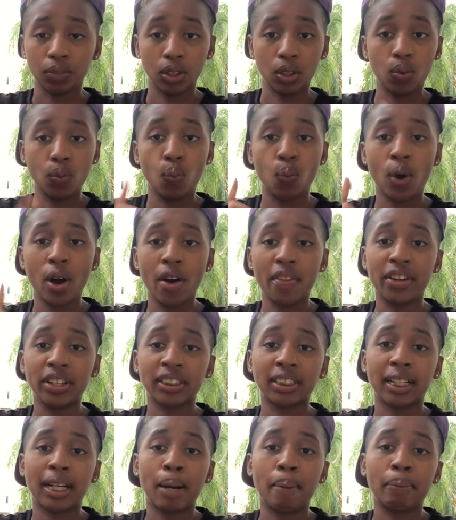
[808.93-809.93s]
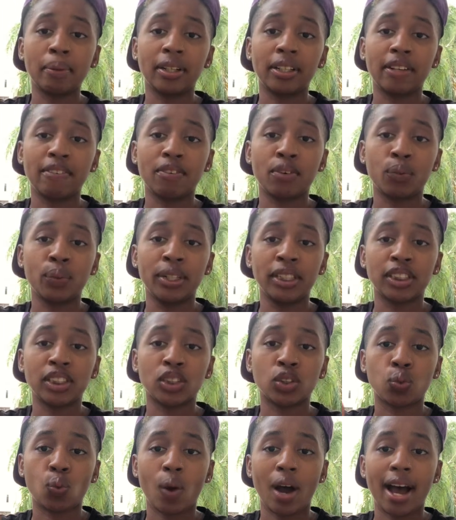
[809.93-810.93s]
Well, there's a couple of different
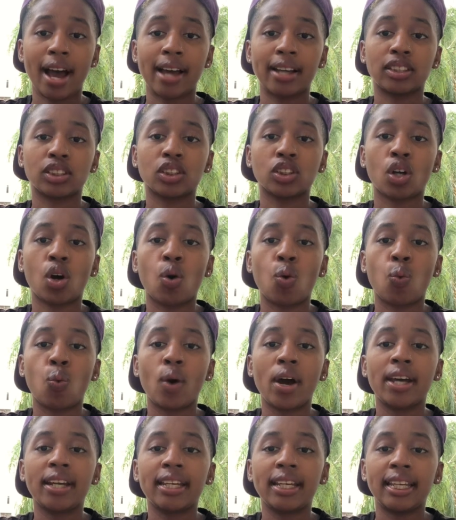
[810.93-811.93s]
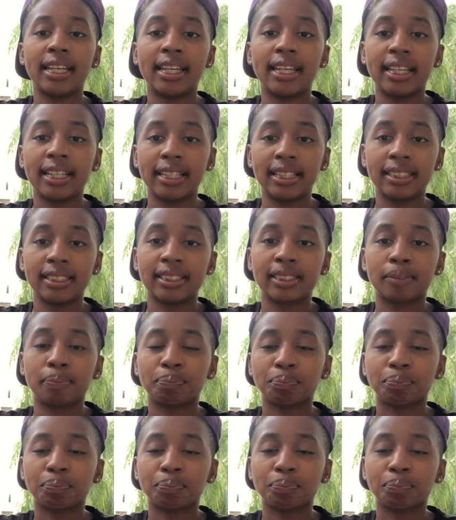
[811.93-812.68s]
reasons why. So one is